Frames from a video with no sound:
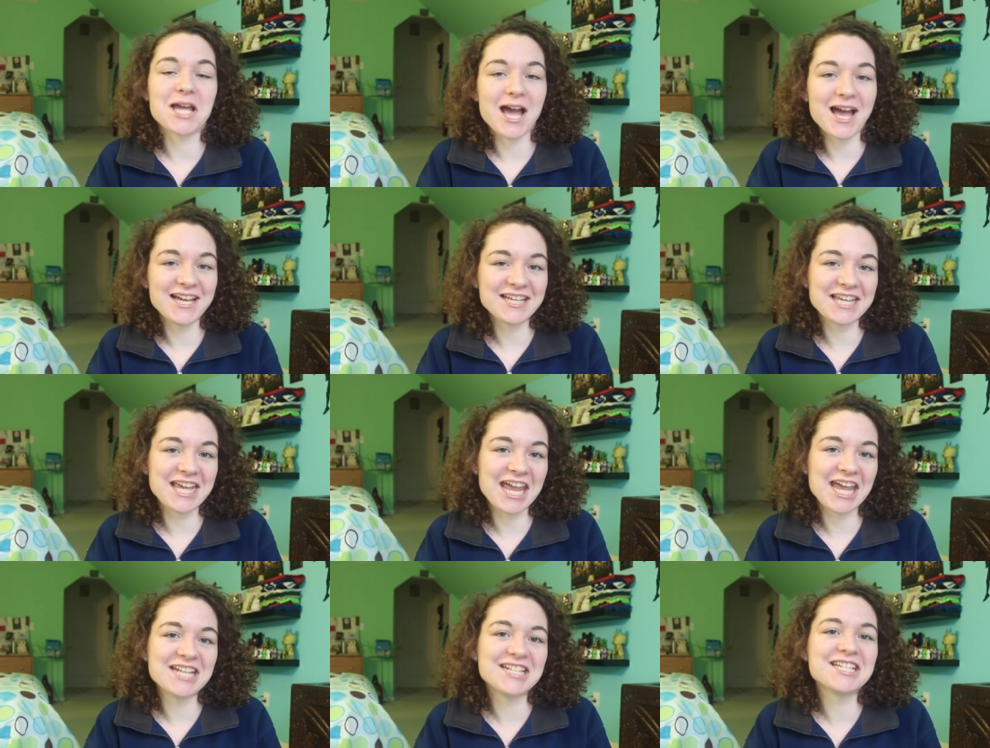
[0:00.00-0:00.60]
cotton
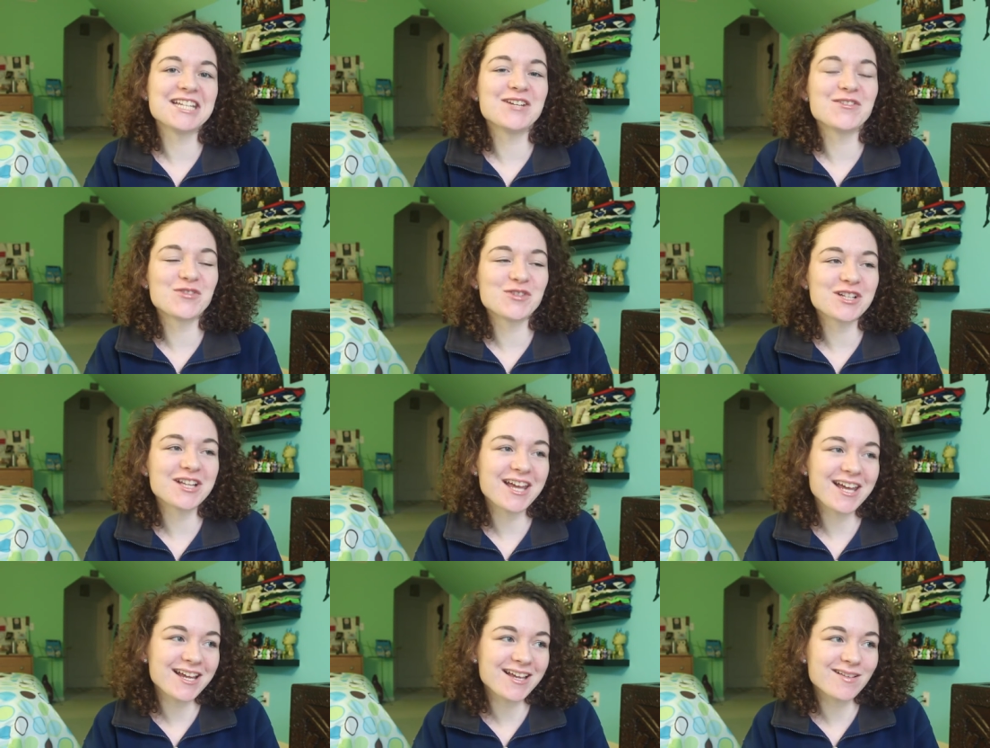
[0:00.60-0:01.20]
candy
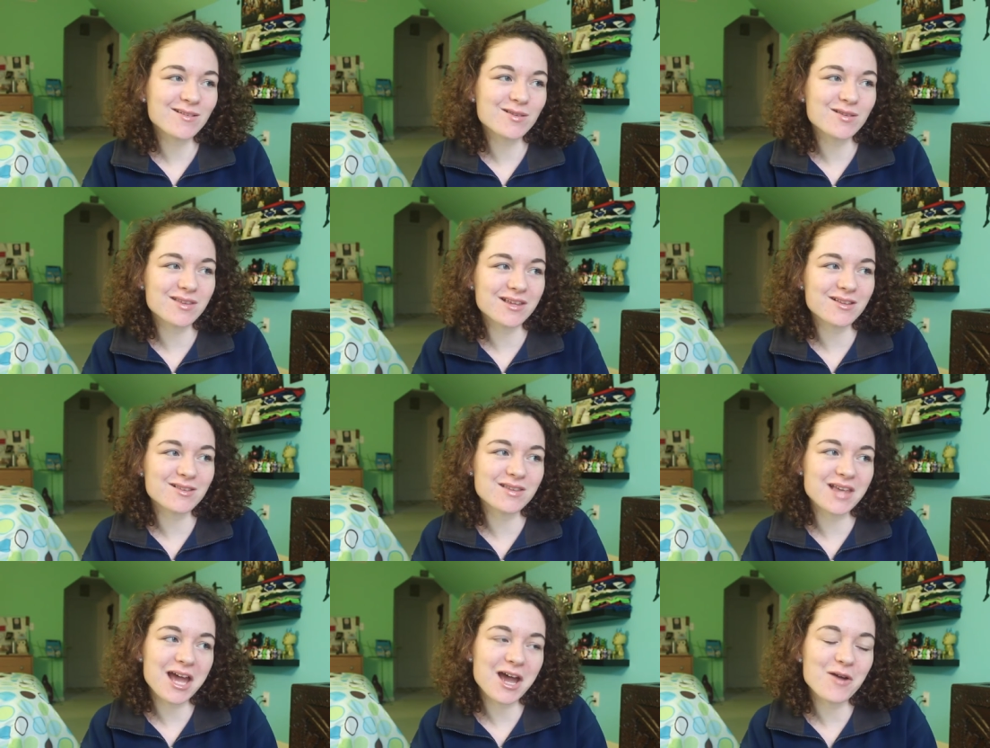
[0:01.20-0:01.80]
for like
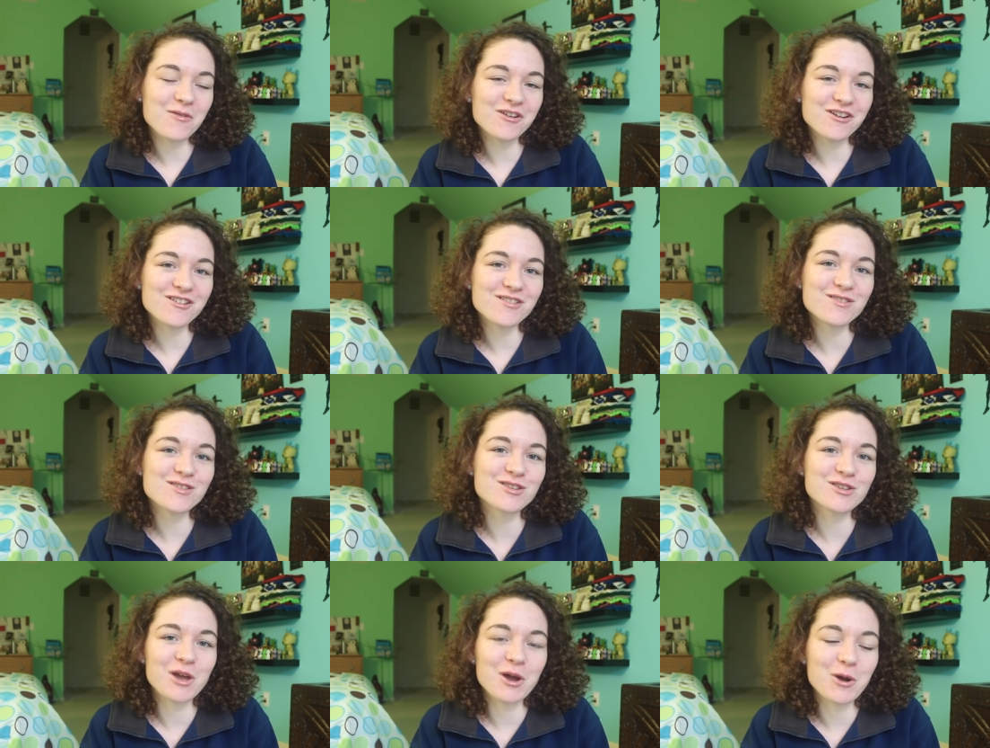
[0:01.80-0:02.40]
six
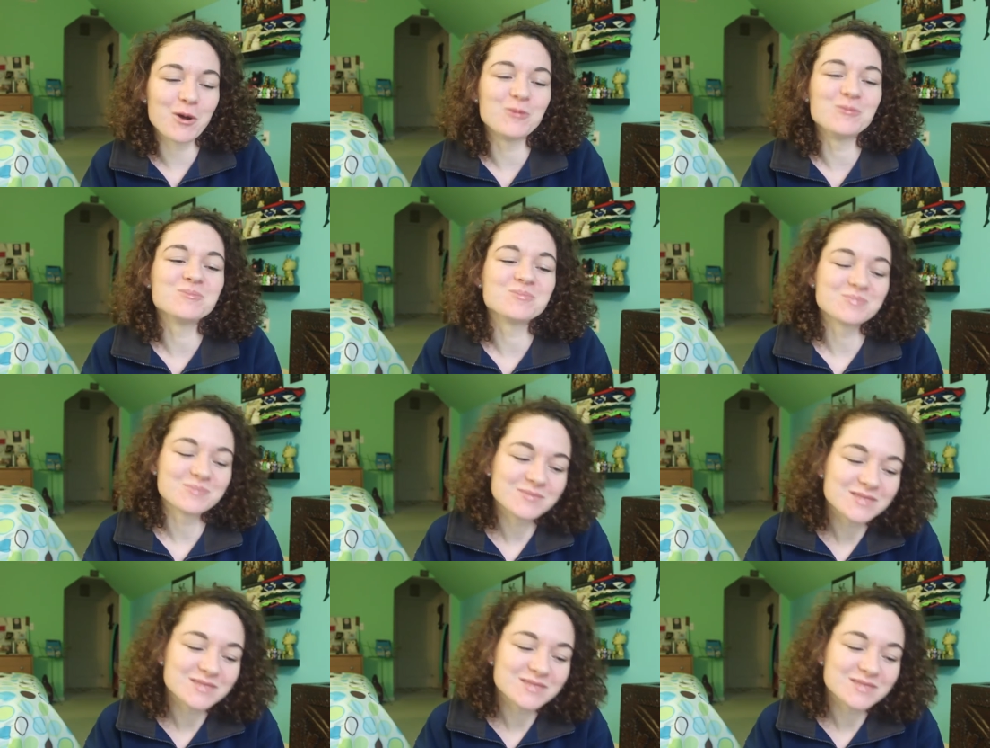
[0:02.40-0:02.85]
hours so